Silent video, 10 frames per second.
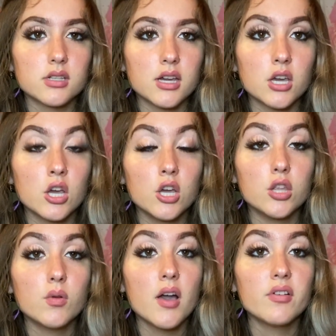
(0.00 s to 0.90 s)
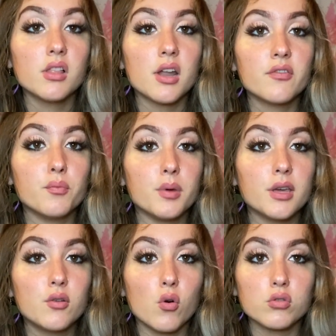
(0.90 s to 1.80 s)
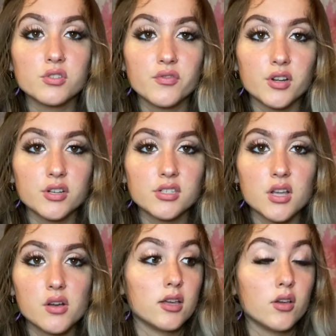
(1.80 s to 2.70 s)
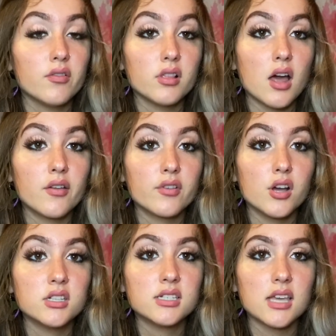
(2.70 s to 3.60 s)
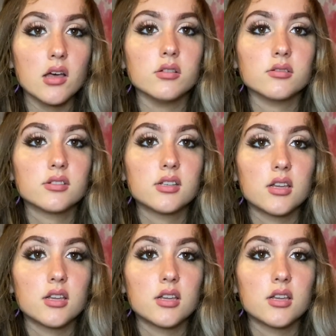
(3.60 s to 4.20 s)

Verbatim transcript: Like you have a lot of big goals for yourself. You have a lot of good skills.